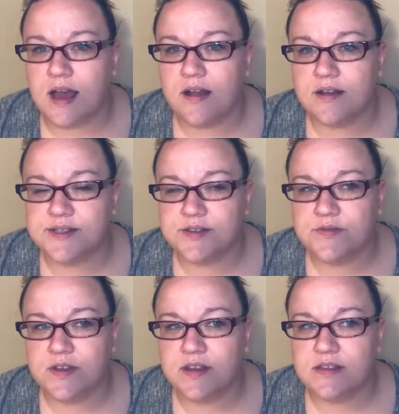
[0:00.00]
I also
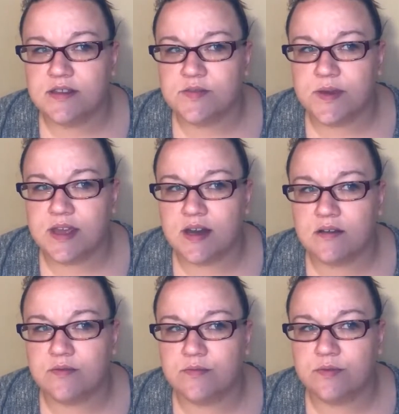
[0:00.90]
feel like this
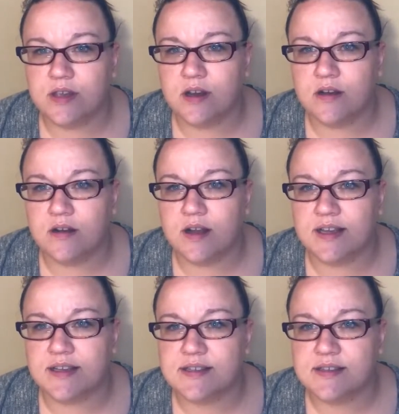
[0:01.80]
weekend really hurt
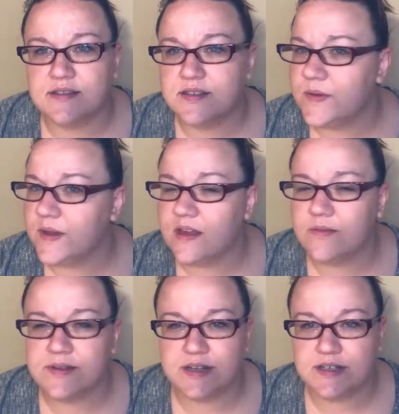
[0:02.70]
us. This weekend
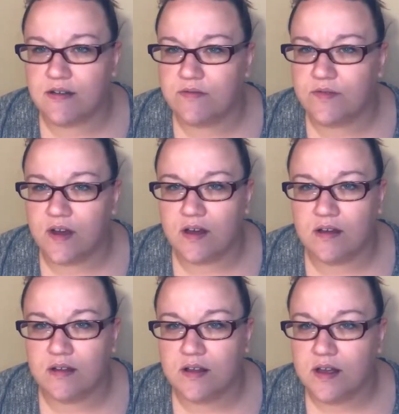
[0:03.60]
was our downfall.
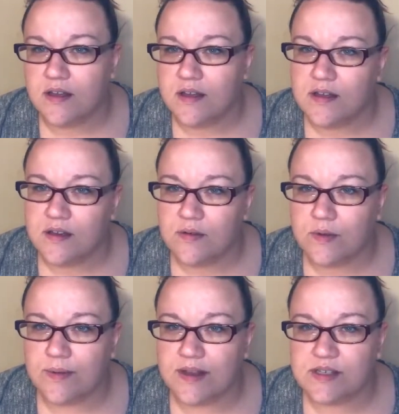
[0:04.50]

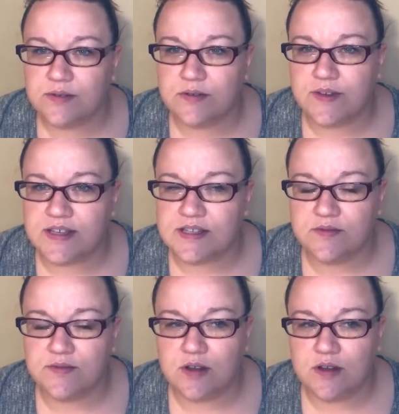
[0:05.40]
We went to a
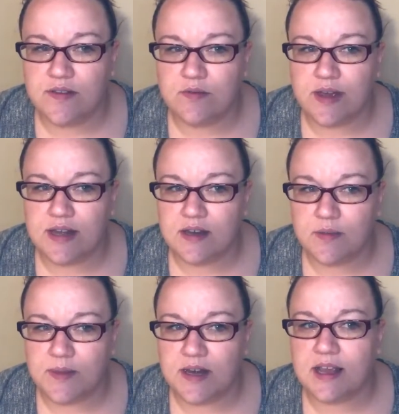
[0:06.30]
festival and then we ended
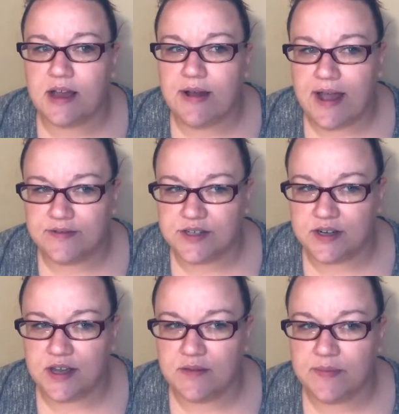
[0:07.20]
up eating out after
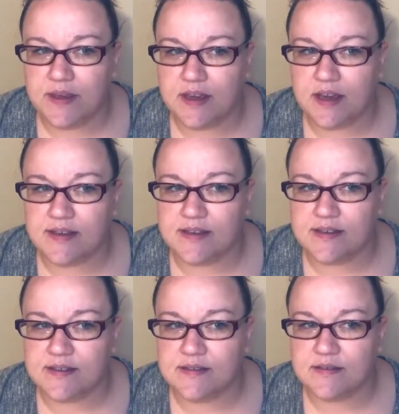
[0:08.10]
it
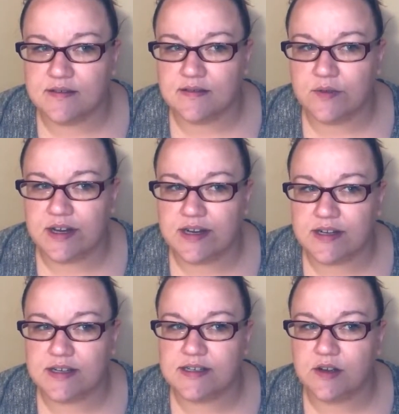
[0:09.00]
because we
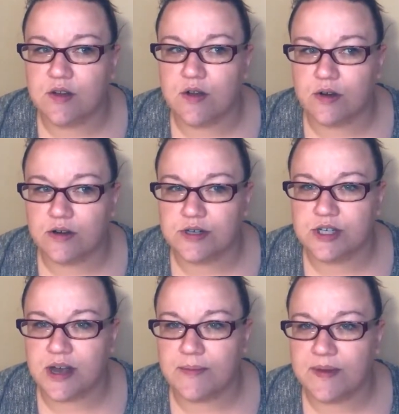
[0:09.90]
needed to still go grocery
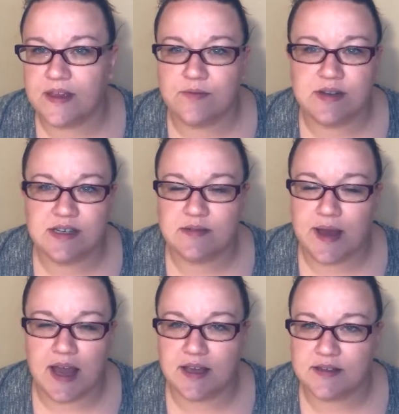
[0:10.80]
shopping and we didn't
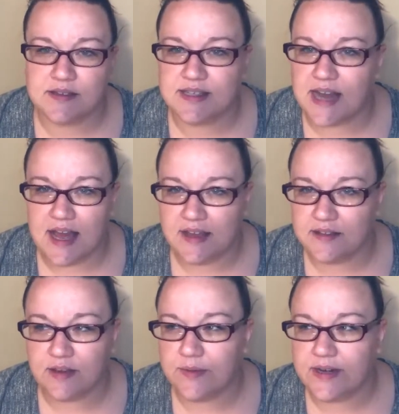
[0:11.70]
pack snacks
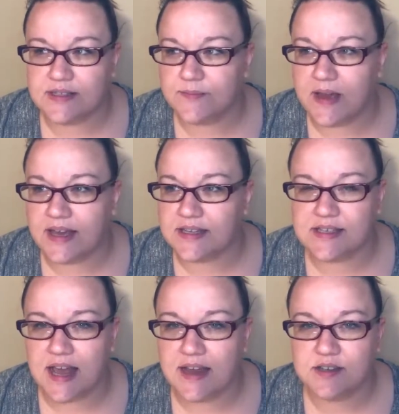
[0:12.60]

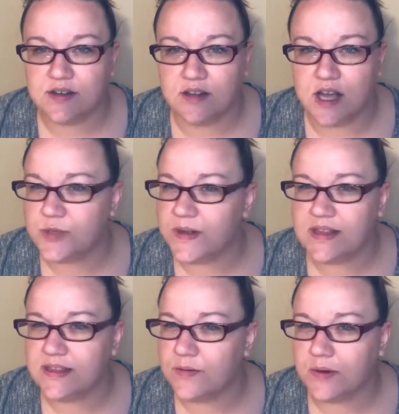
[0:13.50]
or lunch. We
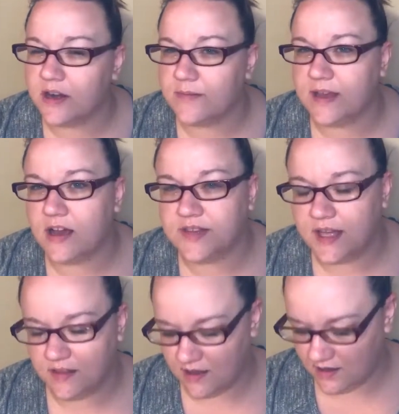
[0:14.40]
didn't think we were going to be out
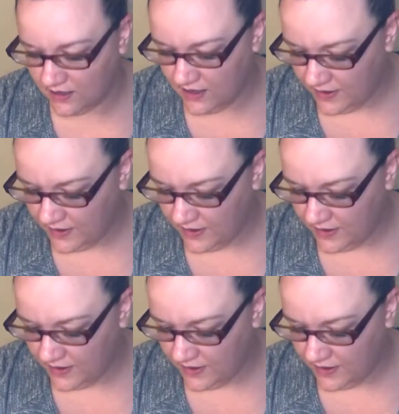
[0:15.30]
that long.